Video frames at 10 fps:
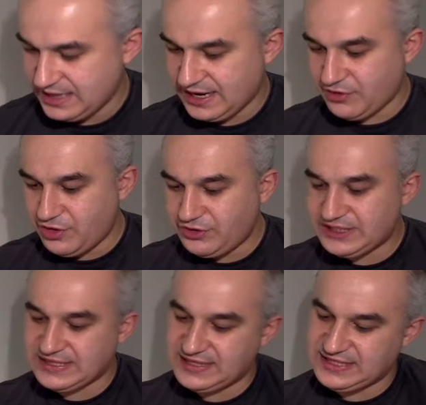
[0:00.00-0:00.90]
Now
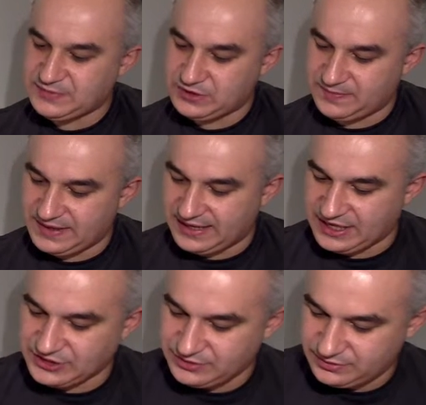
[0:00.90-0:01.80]
notice that this
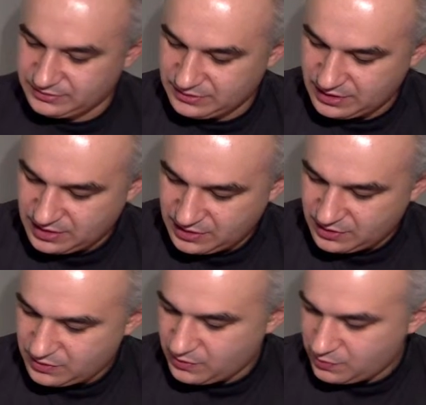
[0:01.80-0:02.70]
multiplication,
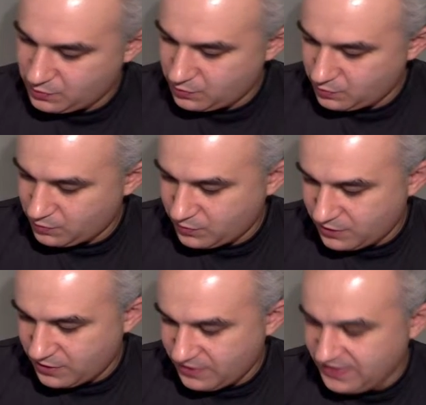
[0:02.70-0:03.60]

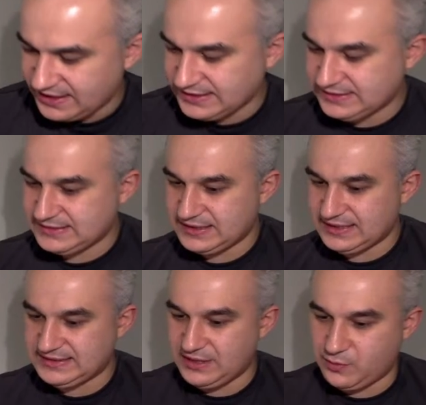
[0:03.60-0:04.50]
this
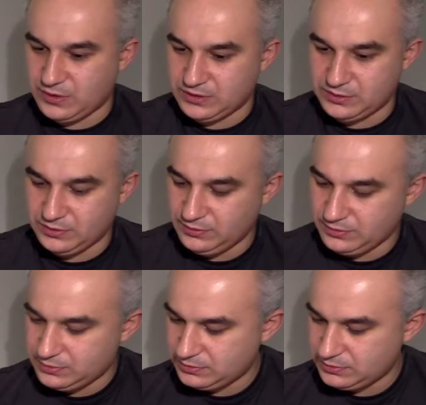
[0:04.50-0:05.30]
is equal to